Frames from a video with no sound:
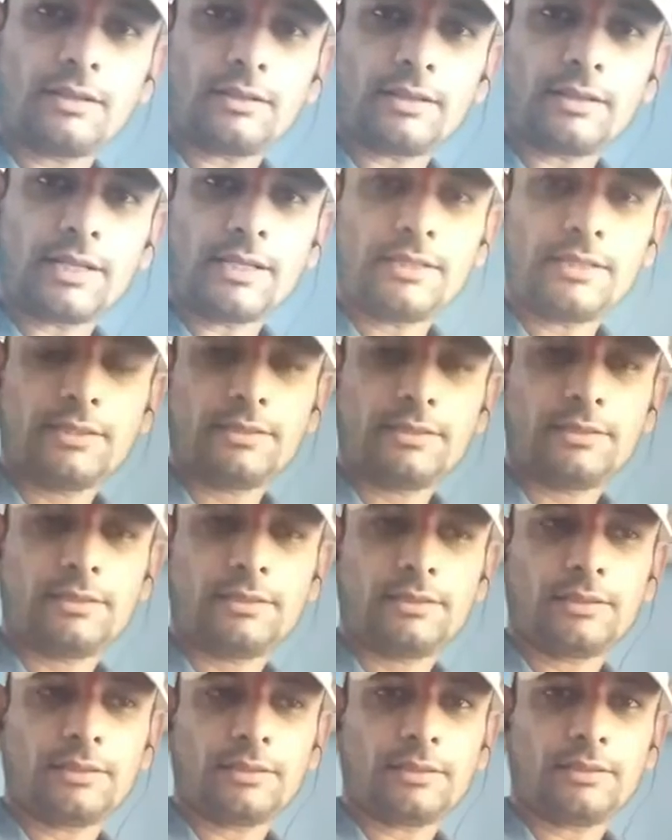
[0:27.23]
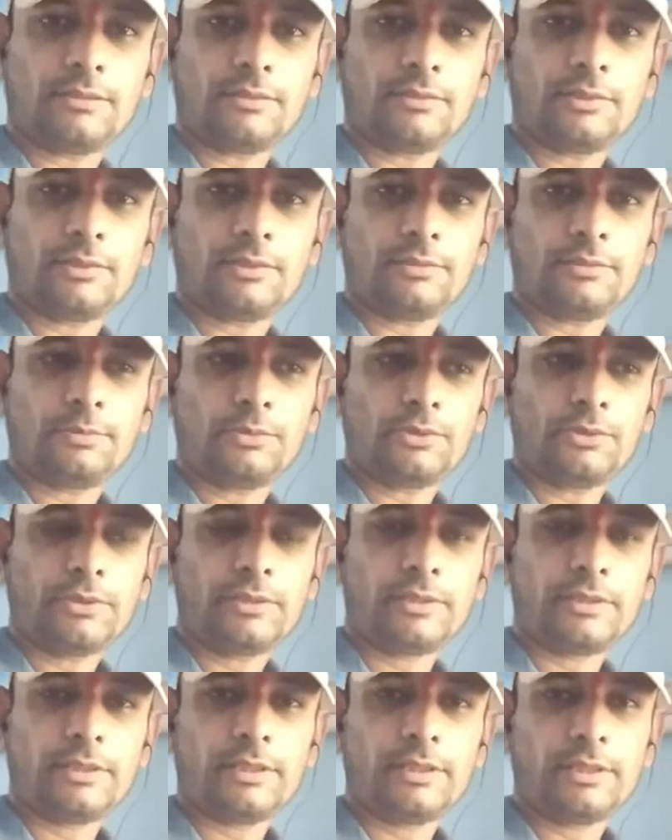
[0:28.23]
writer, a lover of
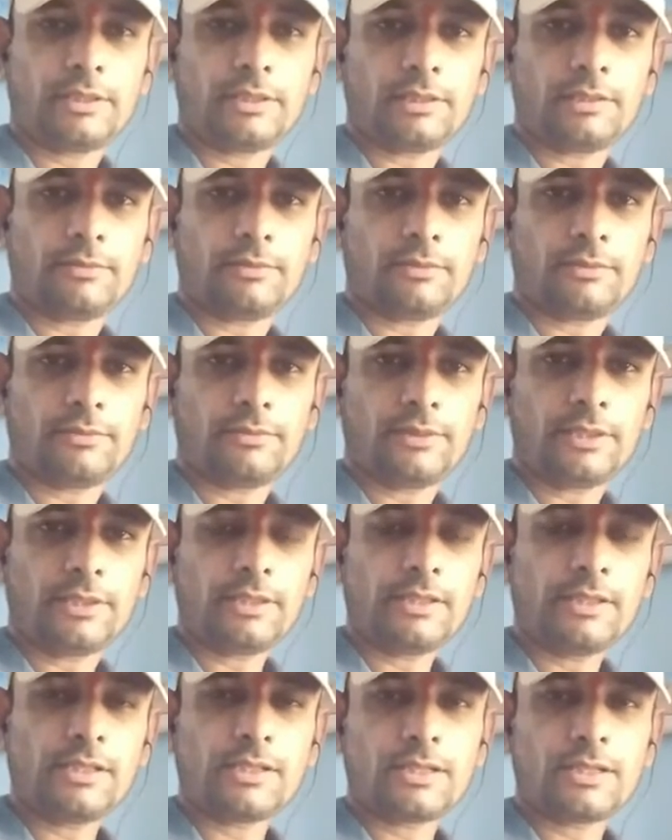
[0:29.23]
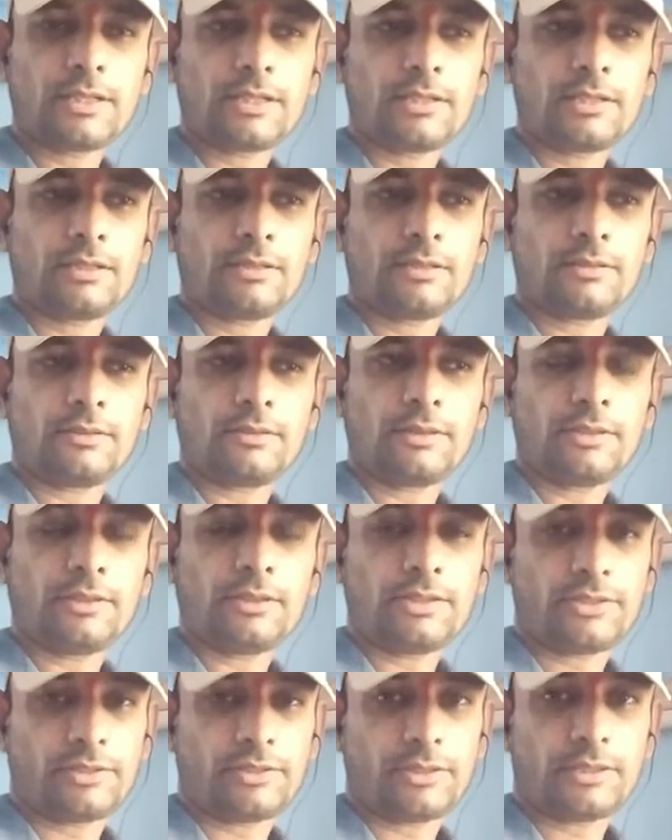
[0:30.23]
poetry, a lover of literature,
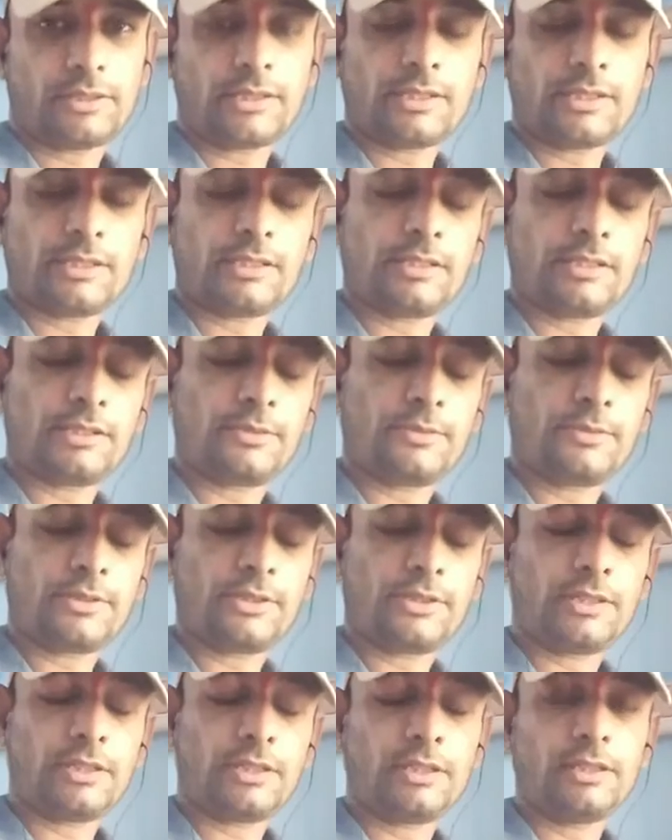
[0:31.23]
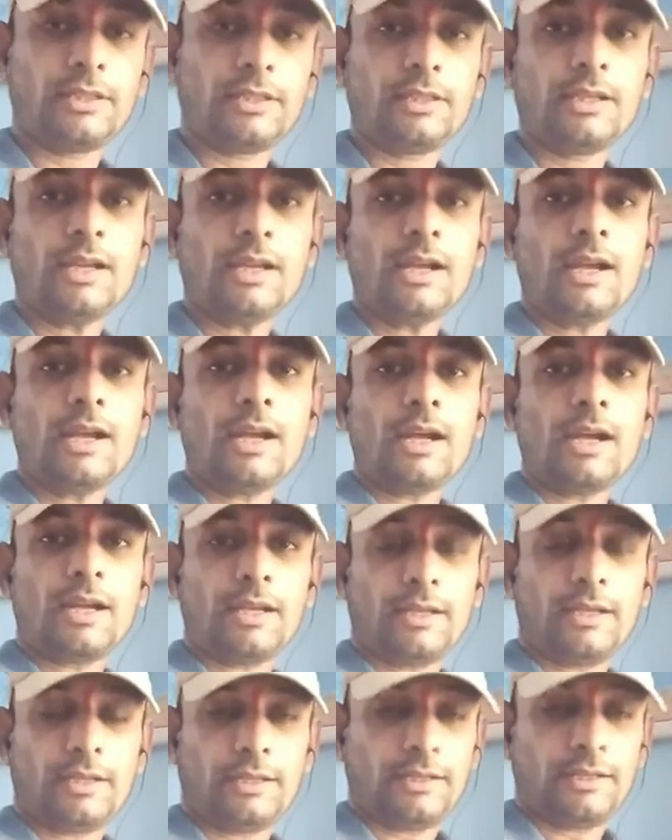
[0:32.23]
English literature especially.
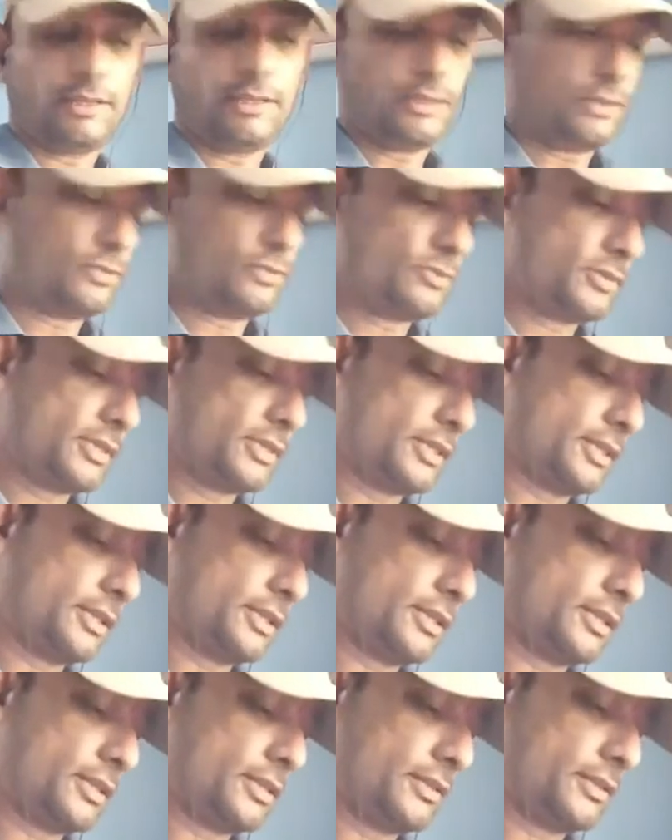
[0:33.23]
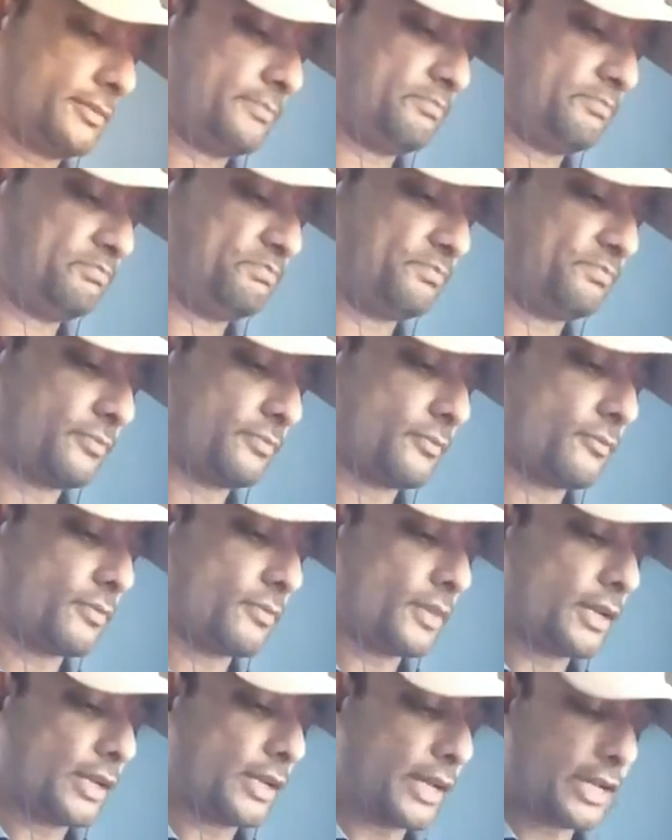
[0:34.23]
He owns a
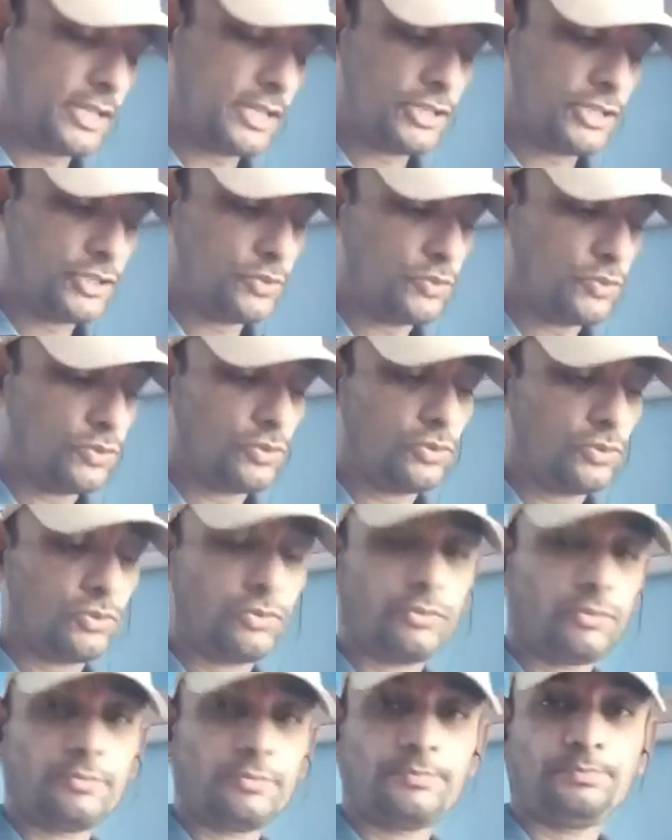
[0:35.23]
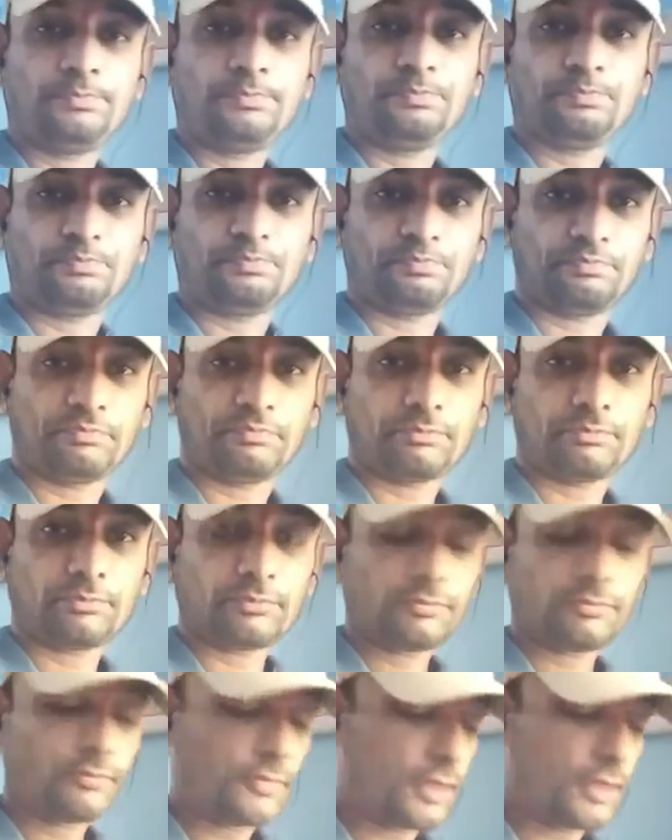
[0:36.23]
NGO,
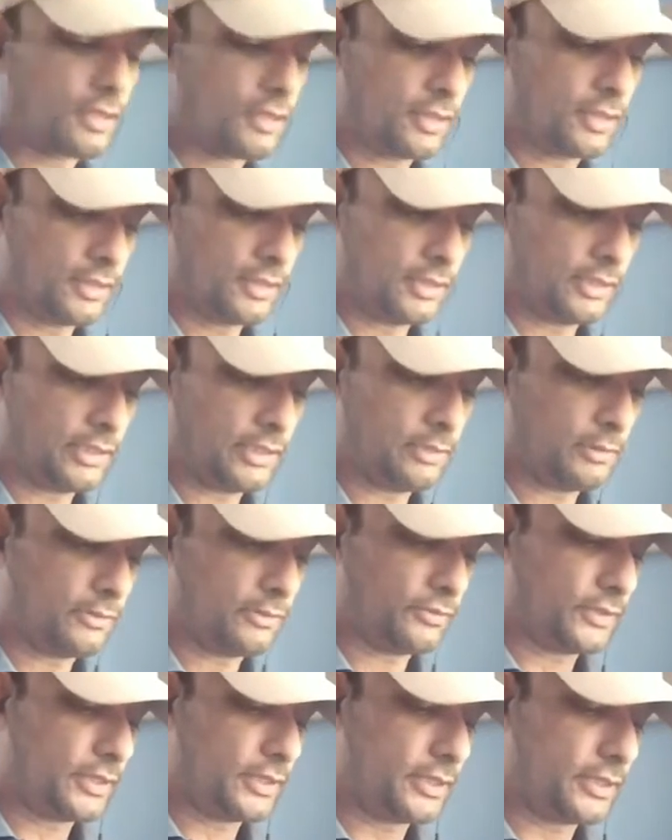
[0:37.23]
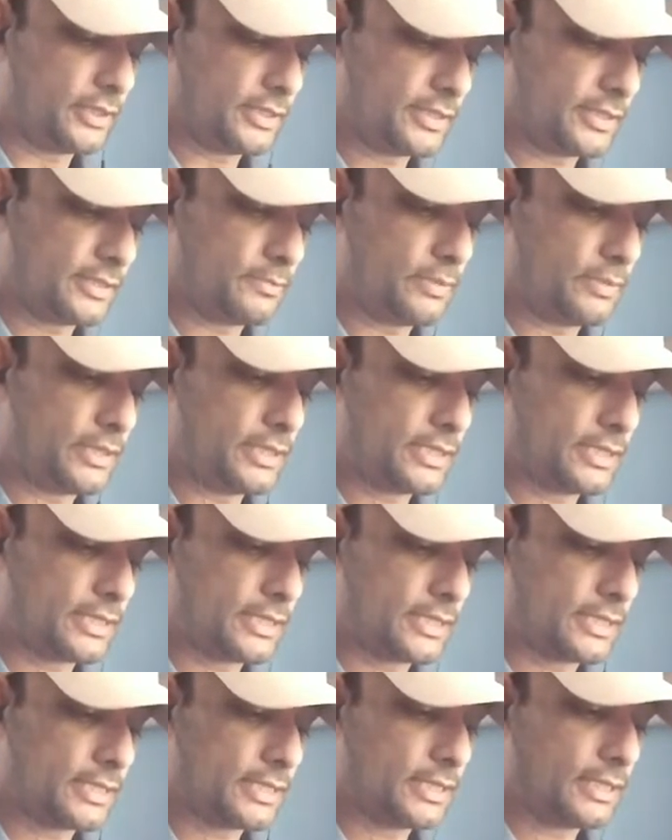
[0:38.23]
and the name of it is
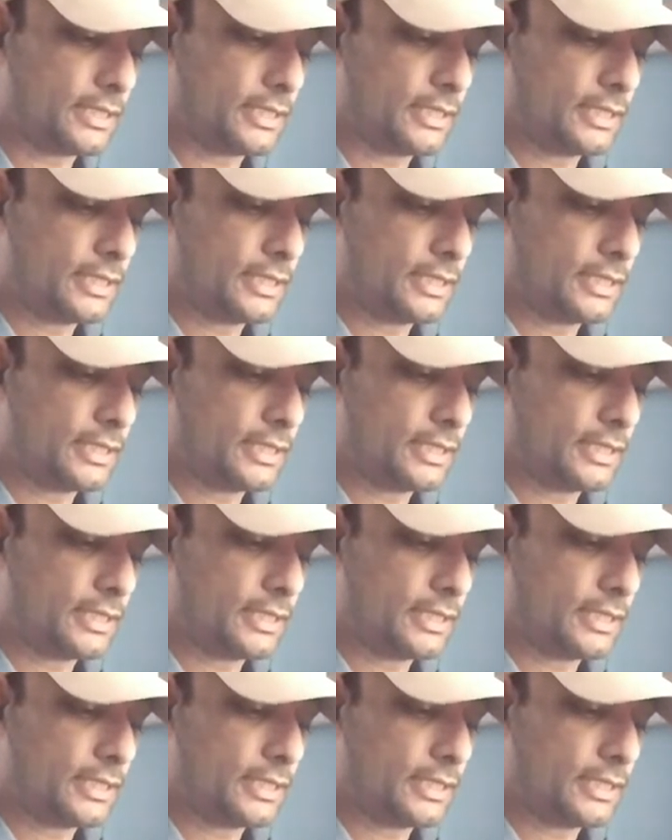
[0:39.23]
bthe